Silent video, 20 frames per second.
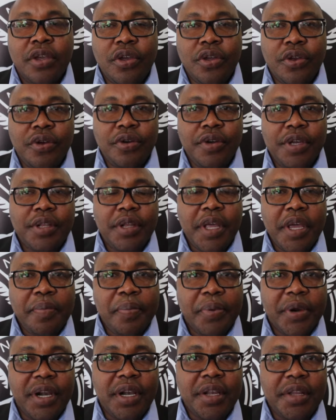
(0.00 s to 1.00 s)
You know, in
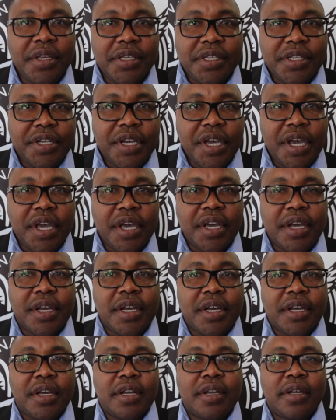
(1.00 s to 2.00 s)
April this year,
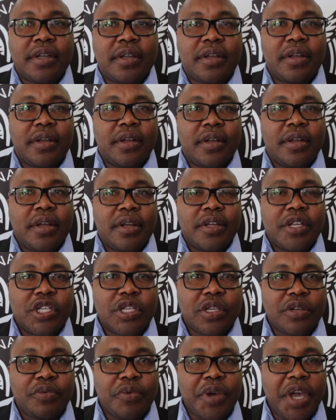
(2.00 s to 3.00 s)

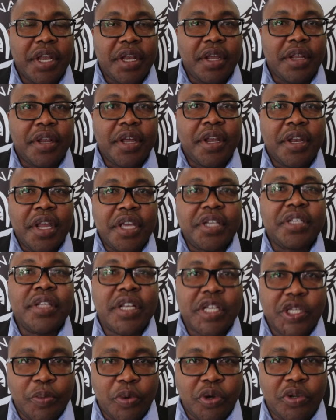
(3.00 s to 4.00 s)
we had a
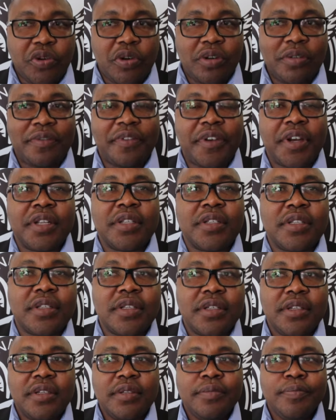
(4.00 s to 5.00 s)
national sport conference.
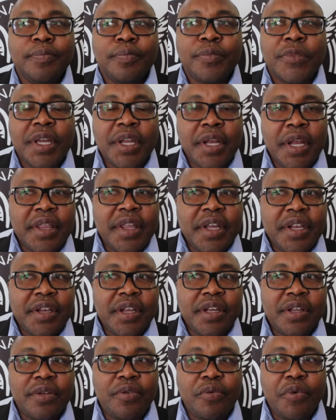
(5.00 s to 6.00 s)
And
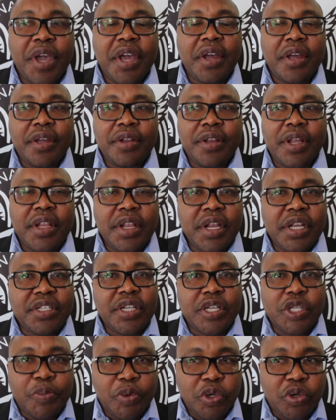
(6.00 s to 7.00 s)
then in the
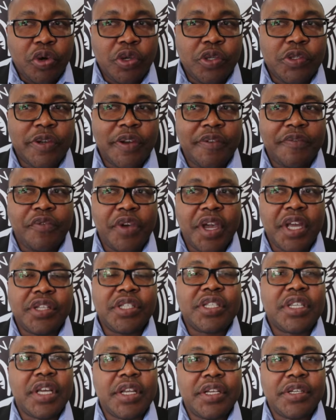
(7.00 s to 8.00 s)
national sport conference, we had
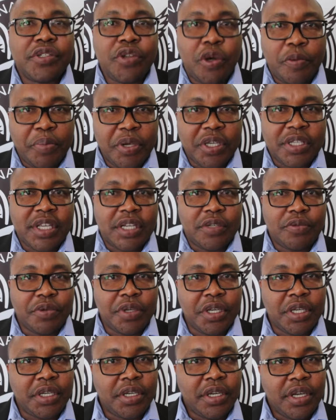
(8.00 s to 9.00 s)
10 topics that
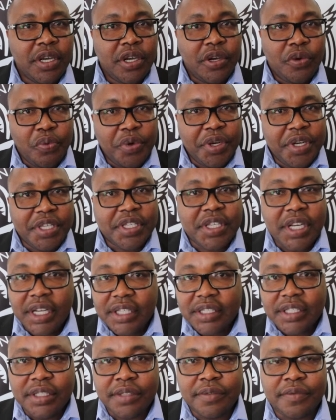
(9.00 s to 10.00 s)
we
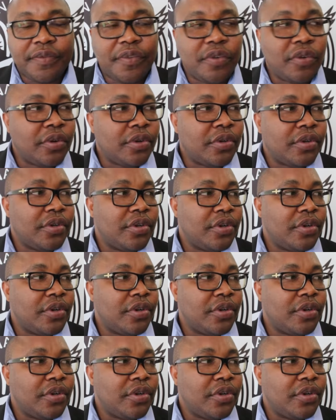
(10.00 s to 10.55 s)
discussed in forum,